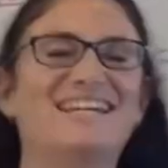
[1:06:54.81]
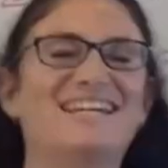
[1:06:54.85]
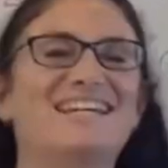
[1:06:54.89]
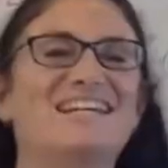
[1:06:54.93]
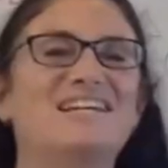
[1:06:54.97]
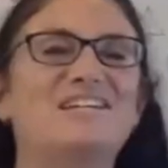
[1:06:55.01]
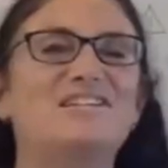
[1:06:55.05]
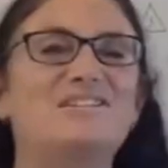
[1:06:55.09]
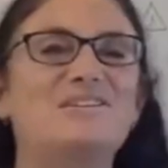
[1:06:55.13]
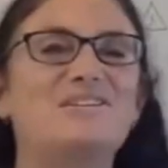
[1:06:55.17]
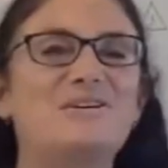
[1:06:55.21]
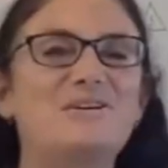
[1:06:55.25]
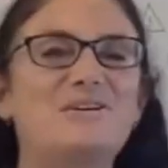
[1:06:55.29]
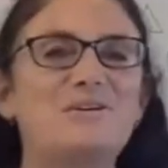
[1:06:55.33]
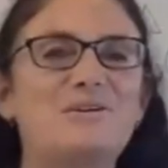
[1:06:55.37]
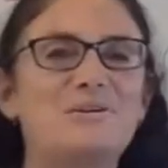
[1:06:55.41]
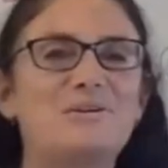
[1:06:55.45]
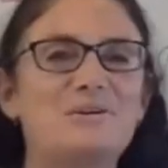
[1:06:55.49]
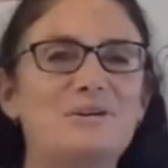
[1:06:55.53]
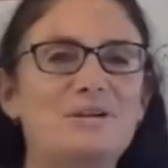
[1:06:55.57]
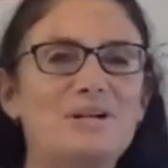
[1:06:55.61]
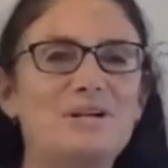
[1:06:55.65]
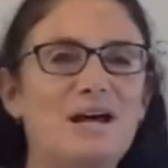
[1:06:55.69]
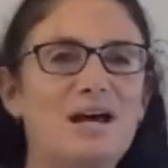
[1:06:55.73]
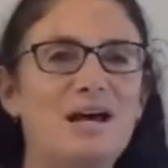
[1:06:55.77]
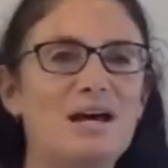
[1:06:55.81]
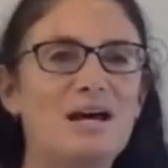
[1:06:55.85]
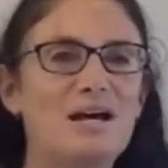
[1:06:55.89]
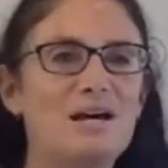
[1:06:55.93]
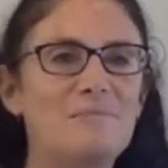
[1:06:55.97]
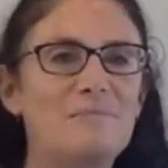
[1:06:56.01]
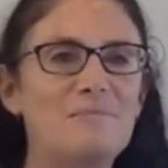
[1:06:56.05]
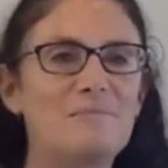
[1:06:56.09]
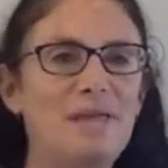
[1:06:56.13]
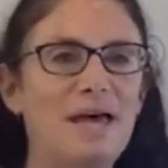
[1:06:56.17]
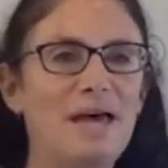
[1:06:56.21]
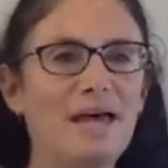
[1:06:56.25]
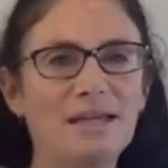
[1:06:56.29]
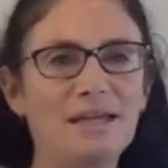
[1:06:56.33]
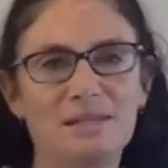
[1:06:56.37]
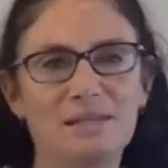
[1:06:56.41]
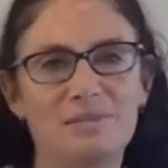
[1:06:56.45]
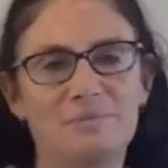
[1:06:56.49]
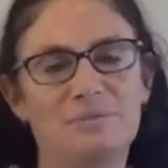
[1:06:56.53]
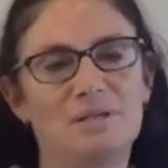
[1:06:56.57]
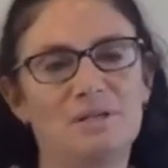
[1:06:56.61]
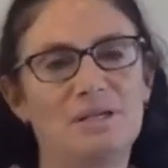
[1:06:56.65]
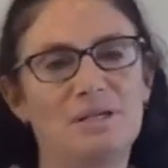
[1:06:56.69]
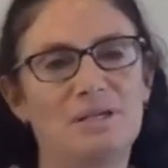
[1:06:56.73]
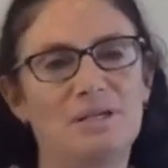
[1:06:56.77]
So that can
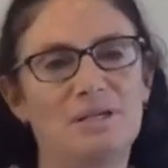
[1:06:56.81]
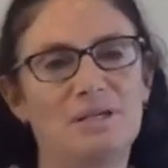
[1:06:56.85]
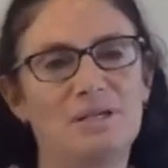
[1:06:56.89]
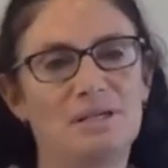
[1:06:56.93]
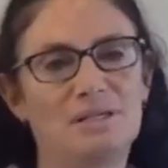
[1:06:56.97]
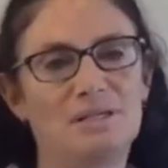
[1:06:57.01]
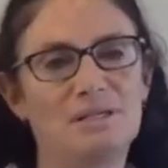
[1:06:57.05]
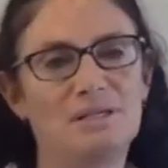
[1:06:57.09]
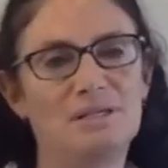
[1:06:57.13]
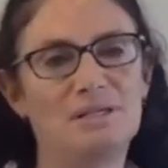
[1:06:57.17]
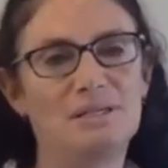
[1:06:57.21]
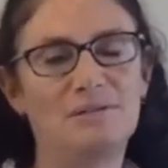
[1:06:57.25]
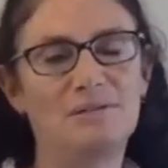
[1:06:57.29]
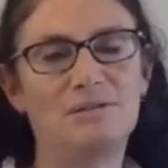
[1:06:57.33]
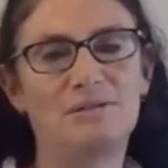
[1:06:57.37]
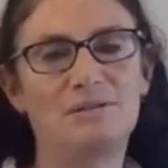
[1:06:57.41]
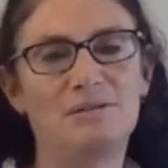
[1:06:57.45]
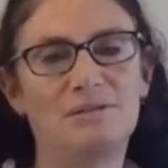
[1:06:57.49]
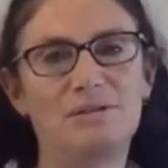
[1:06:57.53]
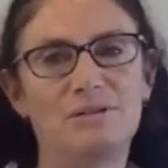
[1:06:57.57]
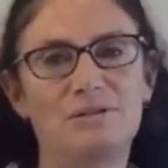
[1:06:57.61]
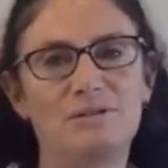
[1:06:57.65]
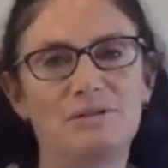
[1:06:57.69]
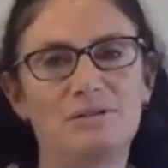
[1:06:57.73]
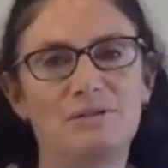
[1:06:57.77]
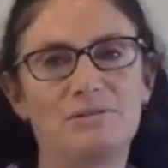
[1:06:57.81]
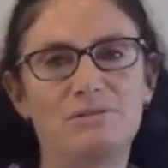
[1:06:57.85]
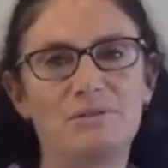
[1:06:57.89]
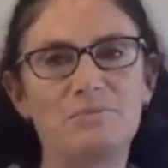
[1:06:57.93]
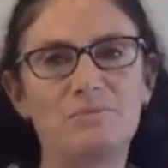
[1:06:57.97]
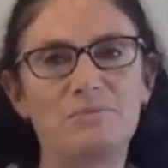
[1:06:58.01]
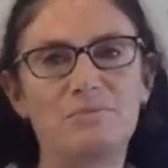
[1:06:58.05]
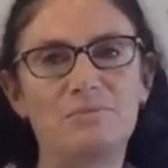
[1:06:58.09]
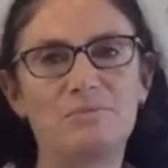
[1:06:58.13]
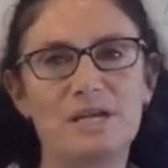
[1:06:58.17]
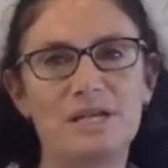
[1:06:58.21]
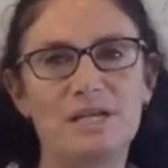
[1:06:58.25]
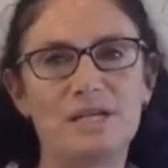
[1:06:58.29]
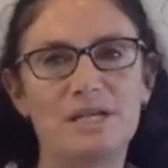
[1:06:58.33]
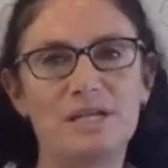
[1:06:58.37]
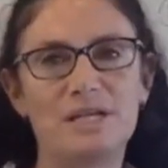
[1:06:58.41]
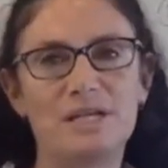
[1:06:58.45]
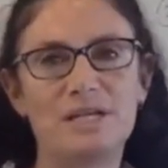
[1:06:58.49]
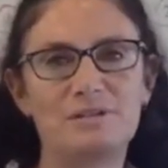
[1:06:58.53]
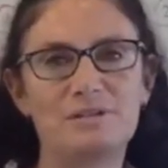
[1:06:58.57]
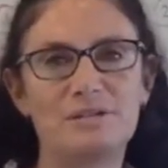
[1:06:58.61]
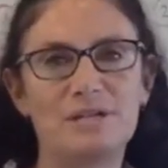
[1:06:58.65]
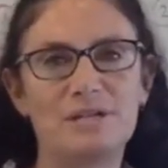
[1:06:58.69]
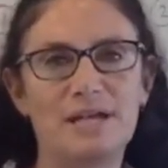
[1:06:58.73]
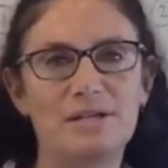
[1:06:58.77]
be downloaded from Rayid
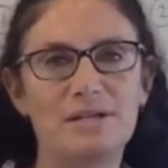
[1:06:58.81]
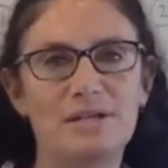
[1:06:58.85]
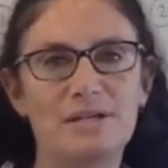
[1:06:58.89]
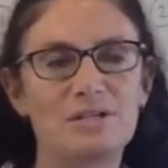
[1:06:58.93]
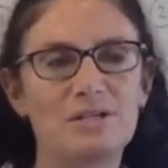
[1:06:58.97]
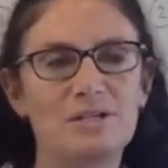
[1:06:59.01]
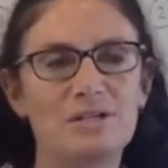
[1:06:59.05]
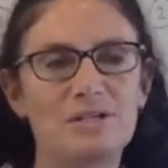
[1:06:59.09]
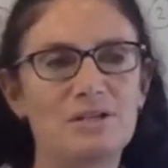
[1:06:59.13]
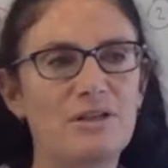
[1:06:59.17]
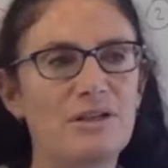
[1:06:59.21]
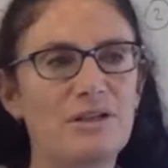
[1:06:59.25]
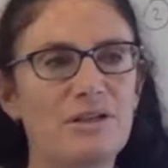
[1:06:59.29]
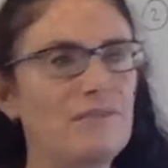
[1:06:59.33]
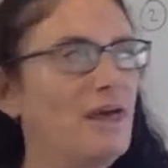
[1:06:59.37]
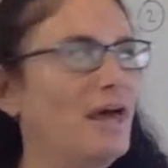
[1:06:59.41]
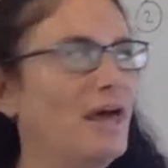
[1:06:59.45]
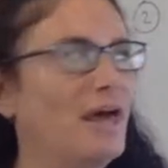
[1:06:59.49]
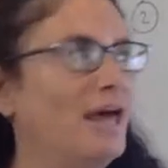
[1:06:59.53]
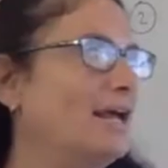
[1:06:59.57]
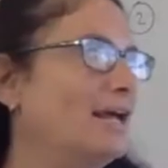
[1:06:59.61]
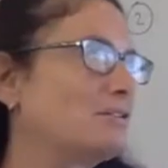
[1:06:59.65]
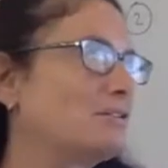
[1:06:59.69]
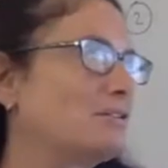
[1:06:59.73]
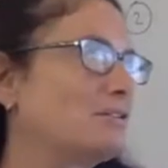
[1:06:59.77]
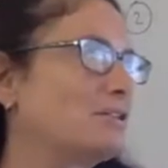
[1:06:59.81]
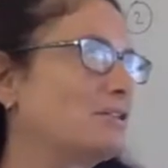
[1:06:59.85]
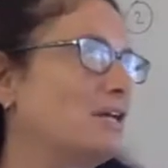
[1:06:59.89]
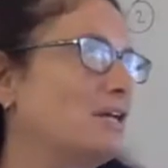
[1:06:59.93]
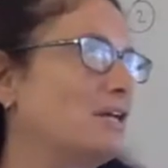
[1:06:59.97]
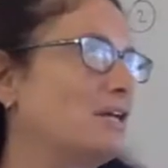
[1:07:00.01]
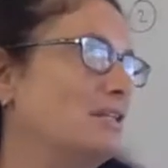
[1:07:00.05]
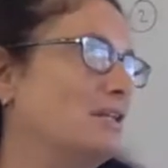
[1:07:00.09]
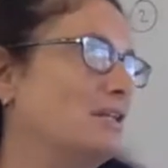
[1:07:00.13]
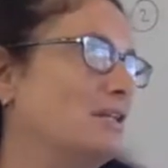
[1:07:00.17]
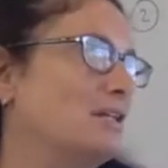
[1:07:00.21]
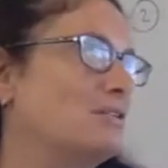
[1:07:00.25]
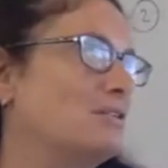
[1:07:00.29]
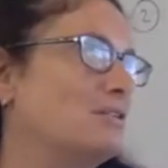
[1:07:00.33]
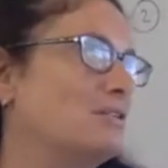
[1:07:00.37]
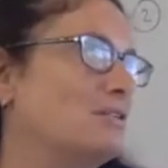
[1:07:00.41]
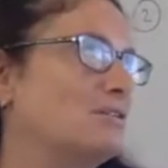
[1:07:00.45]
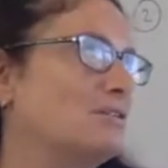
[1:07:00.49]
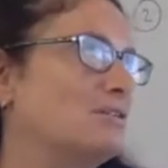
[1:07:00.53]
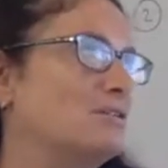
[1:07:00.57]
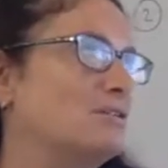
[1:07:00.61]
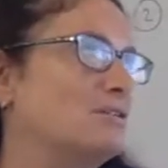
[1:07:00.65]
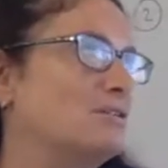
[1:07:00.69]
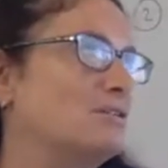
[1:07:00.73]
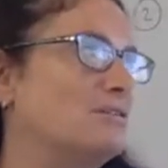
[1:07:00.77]
International. And that actually, I think, is a
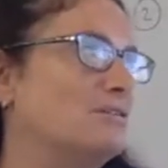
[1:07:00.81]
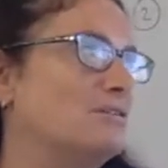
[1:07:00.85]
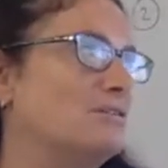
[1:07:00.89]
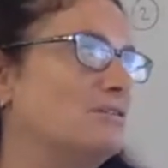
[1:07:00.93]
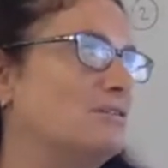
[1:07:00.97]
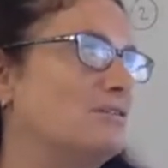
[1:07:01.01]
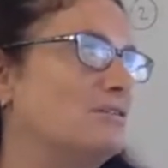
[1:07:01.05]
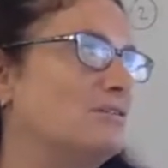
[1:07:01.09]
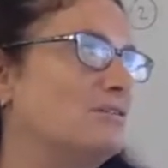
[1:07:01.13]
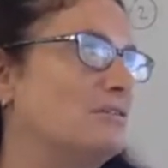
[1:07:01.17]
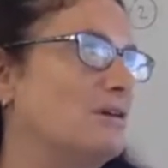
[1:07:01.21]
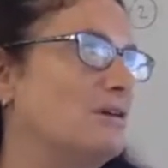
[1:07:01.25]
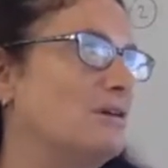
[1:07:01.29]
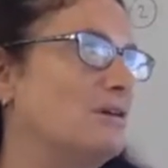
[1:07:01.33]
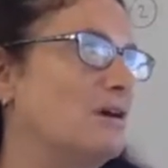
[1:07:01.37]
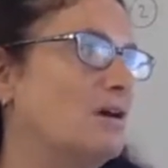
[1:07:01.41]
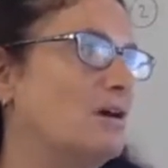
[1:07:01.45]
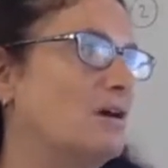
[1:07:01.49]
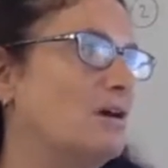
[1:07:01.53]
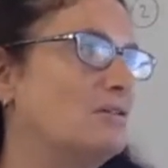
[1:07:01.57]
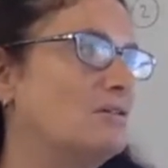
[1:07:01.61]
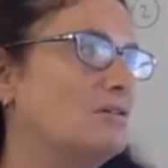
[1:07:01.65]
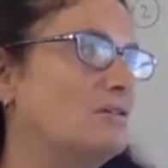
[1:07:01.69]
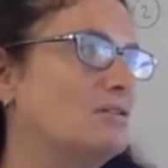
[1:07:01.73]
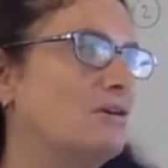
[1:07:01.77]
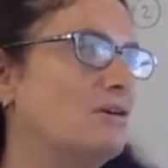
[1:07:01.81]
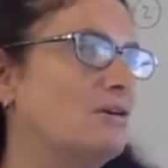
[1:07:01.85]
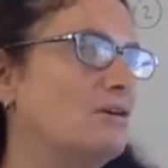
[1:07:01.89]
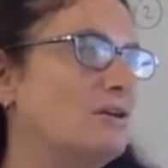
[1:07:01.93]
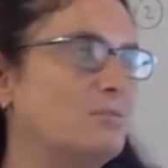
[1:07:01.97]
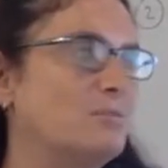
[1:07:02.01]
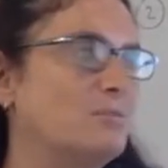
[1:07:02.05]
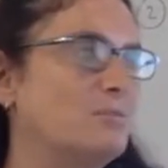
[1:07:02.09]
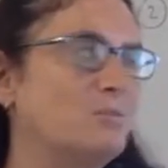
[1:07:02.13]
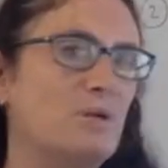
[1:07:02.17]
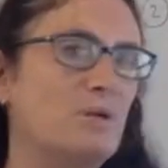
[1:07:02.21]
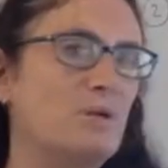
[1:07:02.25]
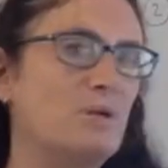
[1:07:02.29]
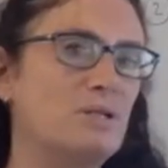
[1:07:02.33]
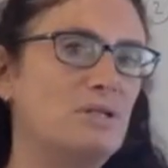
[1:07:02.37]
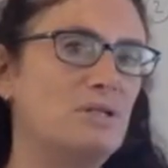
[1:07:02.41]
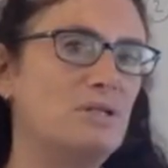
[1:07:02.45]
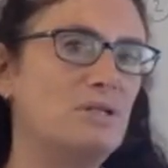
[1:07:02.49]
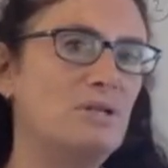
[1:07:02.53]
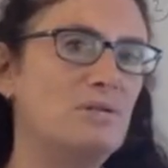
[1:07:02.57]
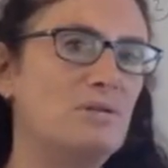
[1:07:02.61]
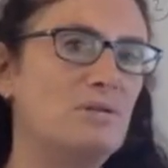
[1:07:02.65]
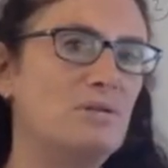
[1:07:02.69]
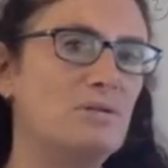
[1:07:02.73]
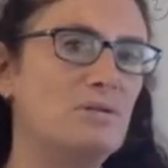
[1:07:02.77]
good starting point
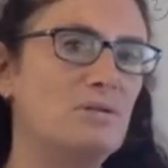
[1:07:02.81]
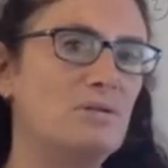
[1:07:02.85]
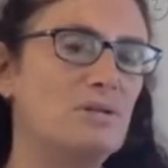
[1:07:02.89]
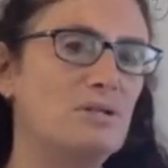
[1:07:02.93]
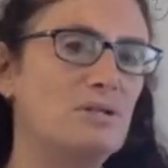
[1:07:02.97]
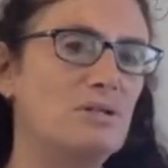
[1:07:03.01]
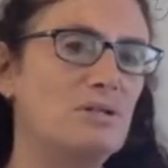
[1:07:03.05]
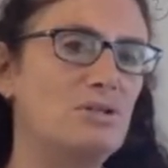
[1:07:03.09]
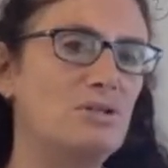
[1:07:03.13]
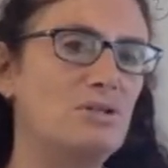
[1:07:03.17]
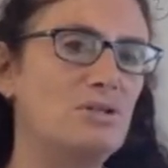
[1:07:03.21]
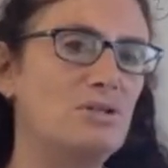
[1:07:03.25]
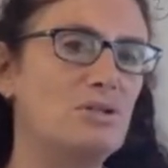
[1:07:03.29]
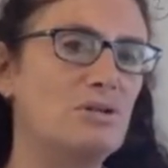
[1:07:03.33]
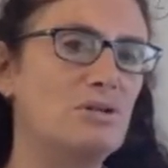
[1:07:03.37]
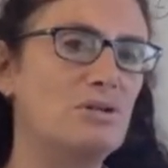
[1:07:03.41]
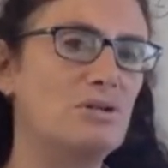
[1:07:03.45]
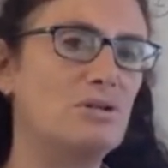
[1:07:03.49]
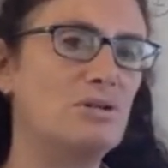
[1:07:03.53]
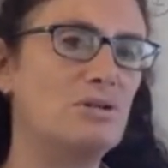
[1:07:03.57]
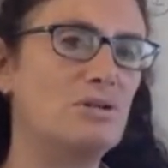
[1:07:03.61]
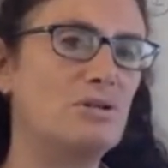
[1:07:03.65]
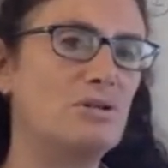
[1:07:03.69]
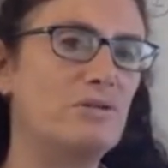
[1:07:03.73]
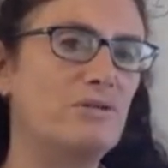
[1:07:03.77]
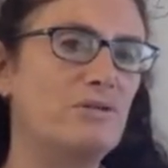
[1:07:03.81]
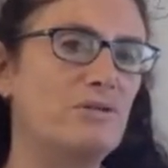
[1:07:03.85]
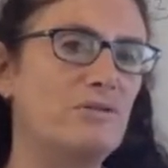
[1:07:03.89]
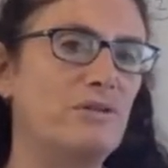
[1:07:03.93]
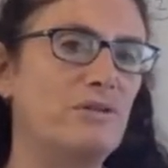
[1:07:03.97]
too, to just journal the